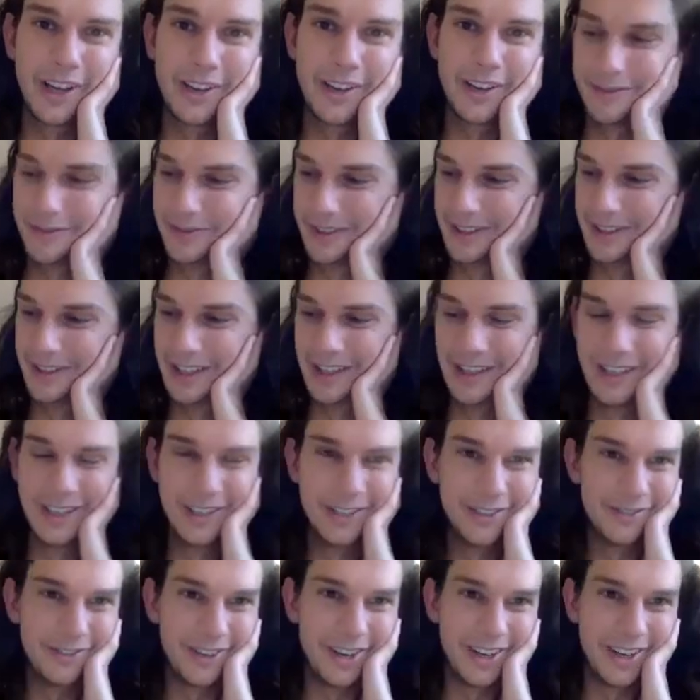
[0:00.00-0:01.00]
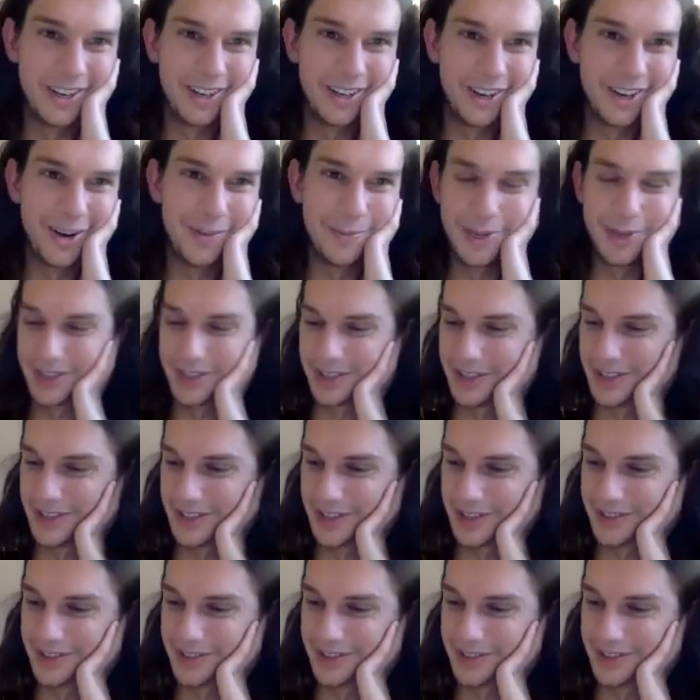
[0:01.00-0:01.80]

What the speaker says: of writing your object as